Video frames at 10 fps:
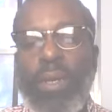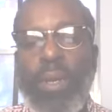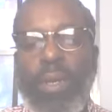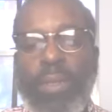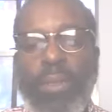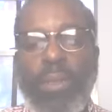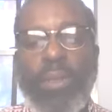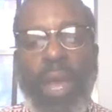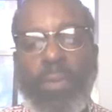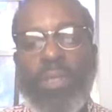It's on
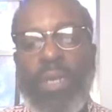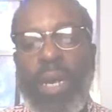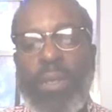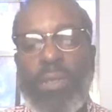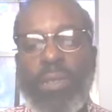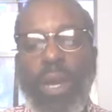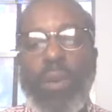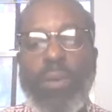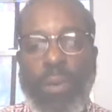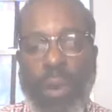Amazon. It's called
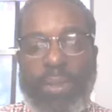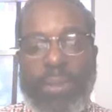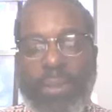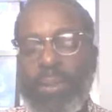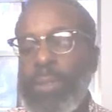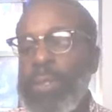Crisis.